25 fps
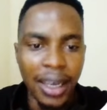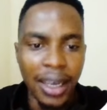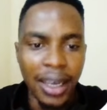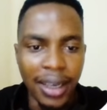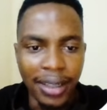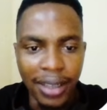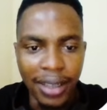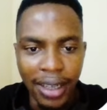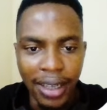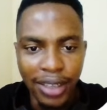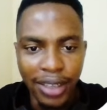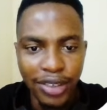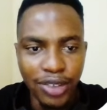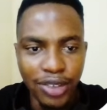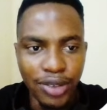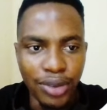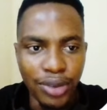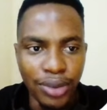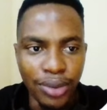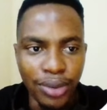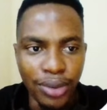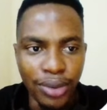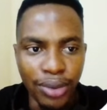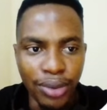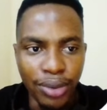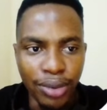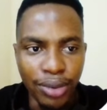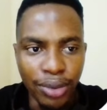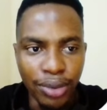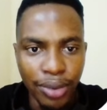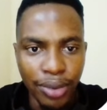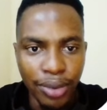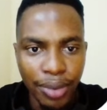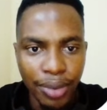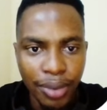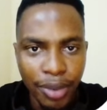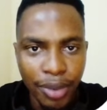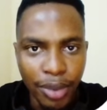It has to
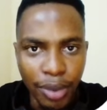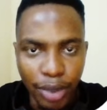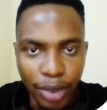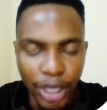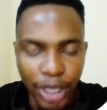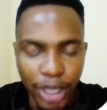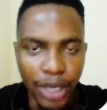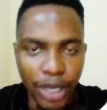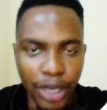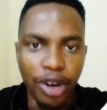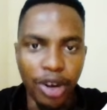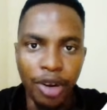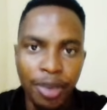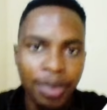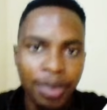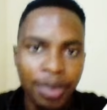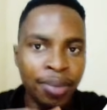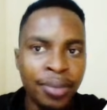bring up.